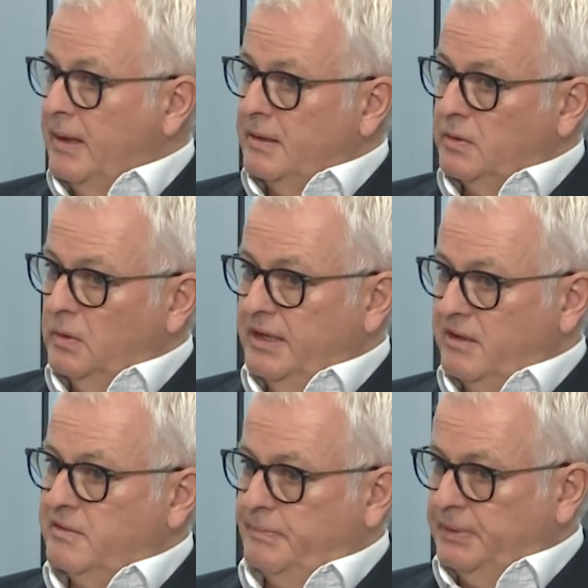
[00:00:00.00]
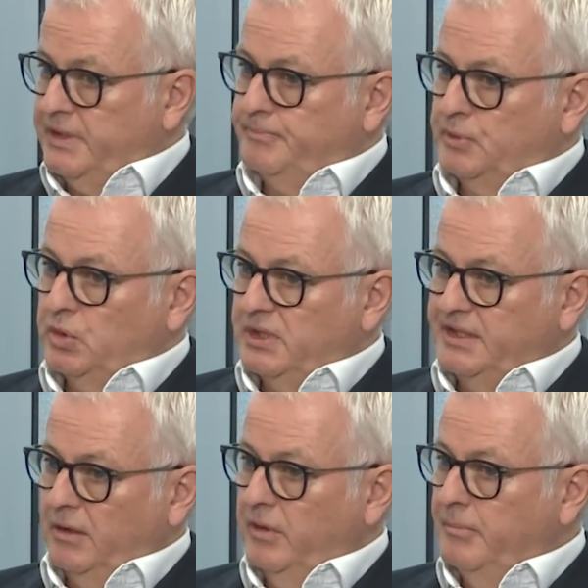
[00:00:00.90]
So it's split broadly
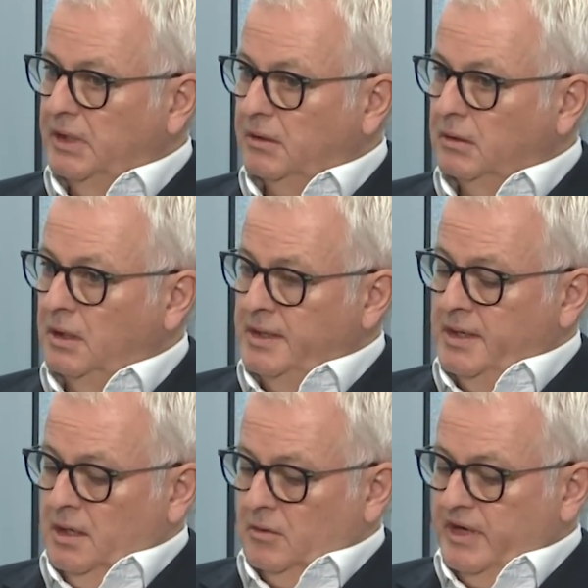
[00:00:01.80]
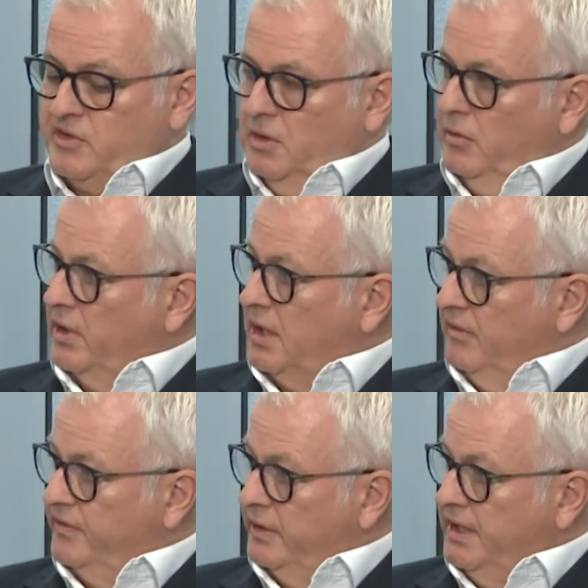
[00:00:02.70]
down the middle: rescue and
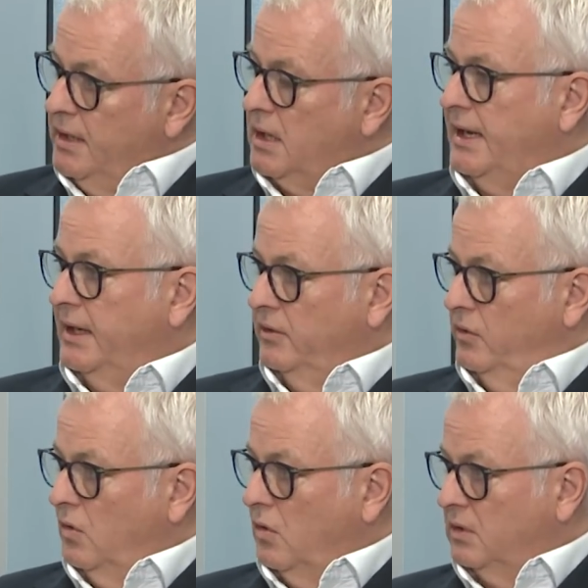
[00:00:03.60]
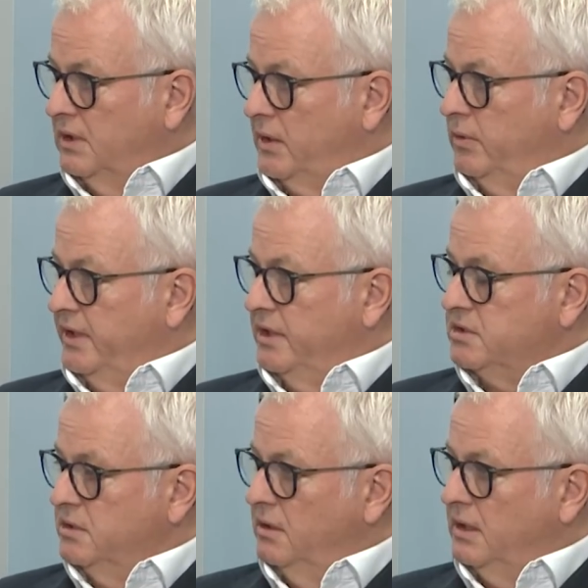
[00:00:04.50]
recovery, and or
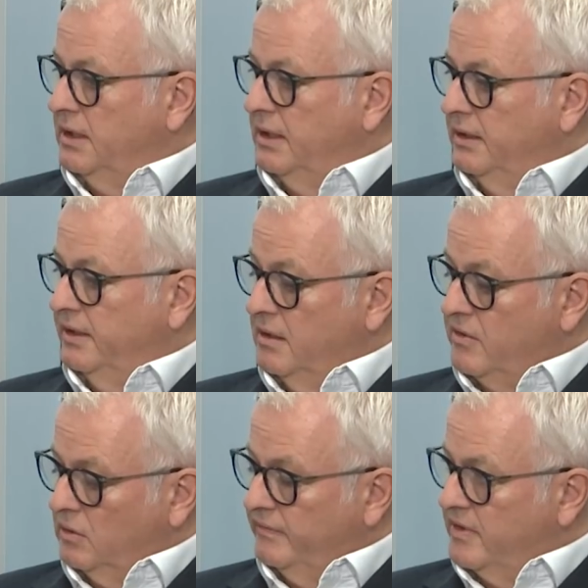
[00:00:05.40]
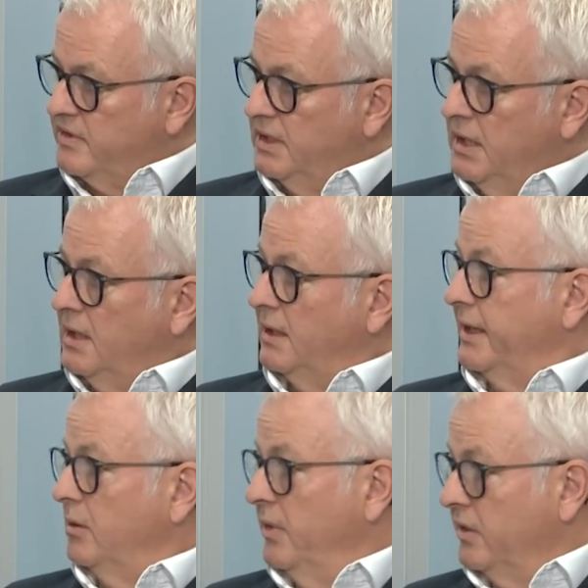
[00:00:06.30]
liquidation and insolvency like
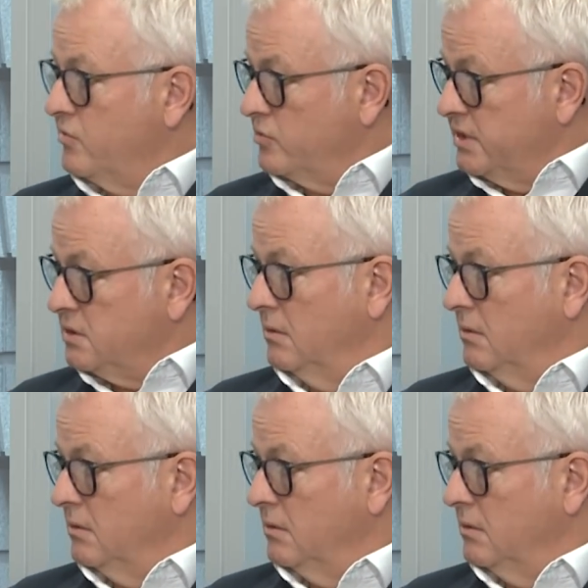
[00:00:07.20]
administration.